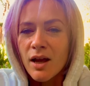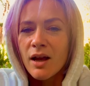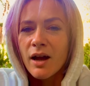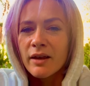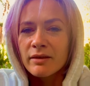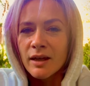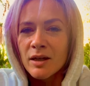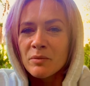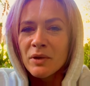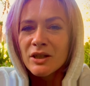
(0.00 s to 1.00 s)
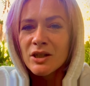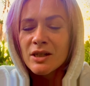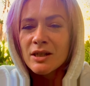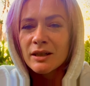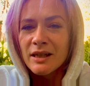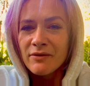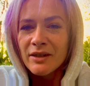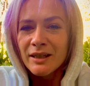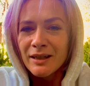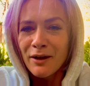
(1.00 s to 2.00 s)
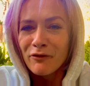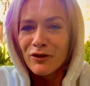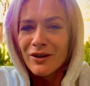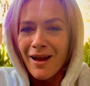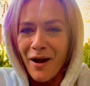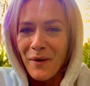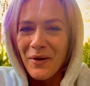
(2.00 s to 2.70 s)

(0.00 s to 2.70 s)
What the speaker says: I think I might just leave it at that for now.